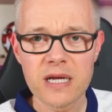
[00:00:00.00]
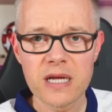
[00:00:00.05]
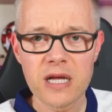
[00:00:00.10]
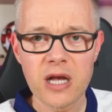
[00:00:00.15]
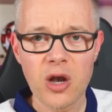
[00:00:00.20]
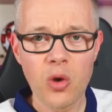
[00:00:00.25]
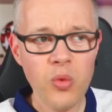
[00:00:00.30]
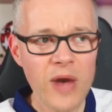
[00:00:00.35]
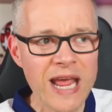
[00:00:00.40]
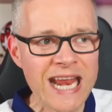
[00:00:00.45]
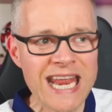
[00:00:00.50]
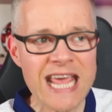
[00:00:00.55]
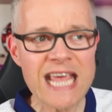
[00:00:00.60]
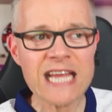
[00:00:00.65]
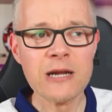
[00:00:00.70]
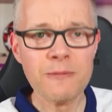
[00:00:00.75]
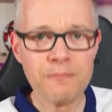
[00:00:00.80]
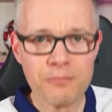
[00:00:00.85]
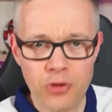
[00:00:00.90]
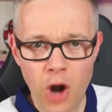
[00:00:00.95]
We need
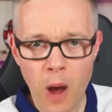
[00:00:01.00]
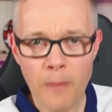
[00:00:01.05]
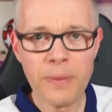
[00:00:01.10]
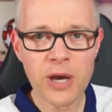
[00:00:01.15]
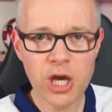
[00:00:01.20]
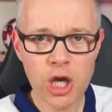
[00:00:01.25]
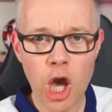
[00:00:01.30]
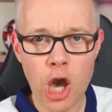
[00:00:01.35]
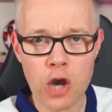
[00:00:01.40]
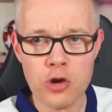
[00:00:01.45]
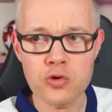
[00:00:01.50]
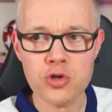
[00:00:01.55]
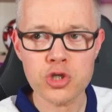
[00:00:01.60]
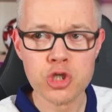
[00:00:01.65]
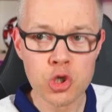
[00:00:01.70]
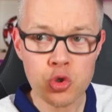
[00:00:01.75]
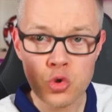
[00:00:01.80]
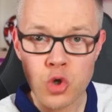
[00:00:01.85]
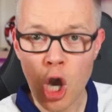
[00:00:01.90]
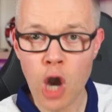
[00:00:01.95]
a proper coach
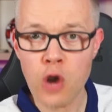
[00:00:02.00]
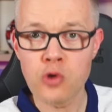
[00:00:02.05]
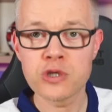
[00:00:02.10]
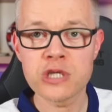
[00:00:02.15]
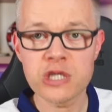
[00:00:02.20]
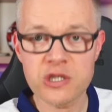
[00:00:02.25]
who coaches